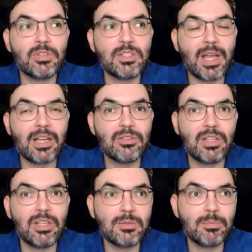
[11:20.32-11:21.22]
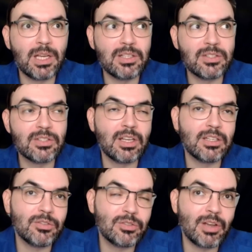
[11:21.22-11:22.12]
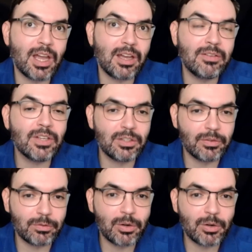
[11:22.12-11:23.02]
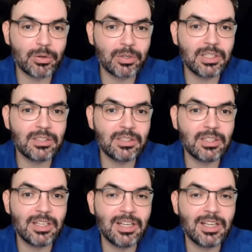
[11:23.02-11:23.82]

in respect to the spaces they used to have and you've recorded,